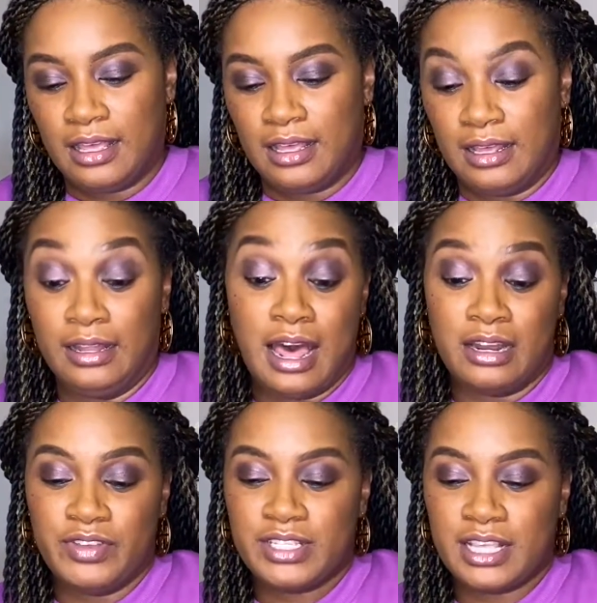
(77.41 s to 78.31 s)
a lot of
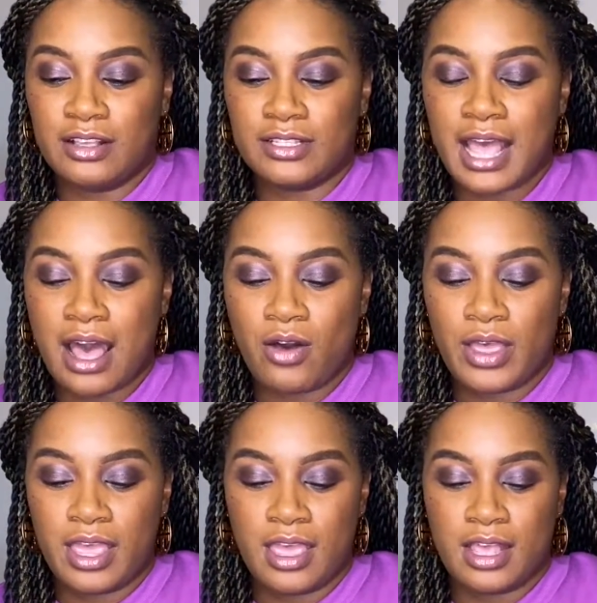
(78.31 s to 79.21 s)
it sells
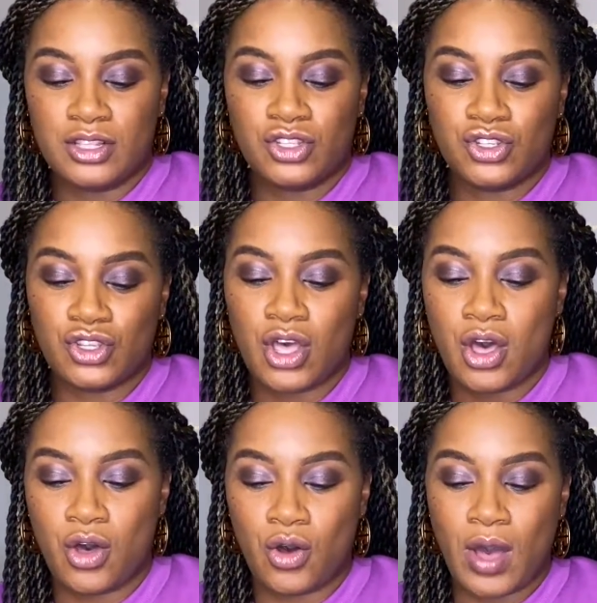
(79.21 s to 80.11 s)
out. And
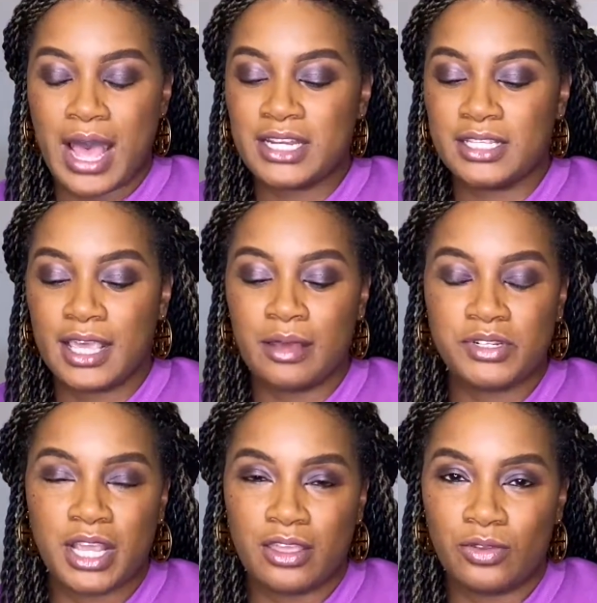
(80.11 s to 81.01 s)
so I just kept
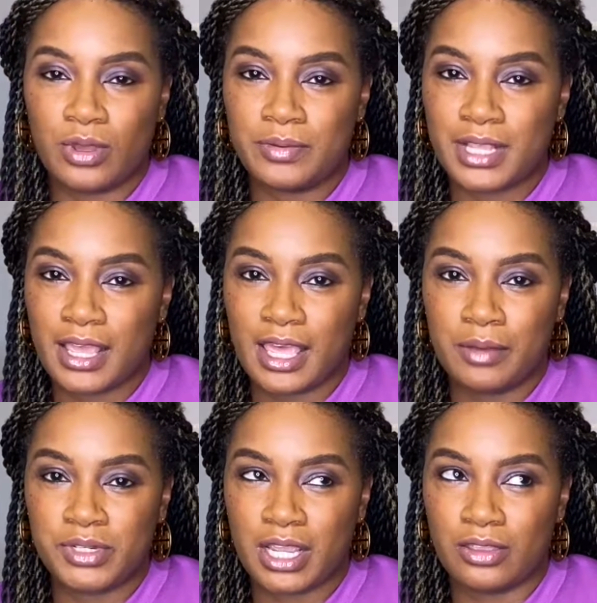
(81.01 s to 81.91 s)
checking the
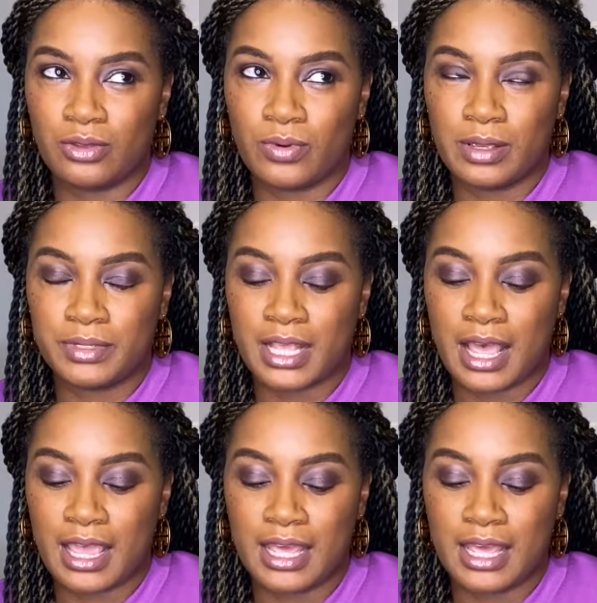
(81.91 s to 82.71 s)
website,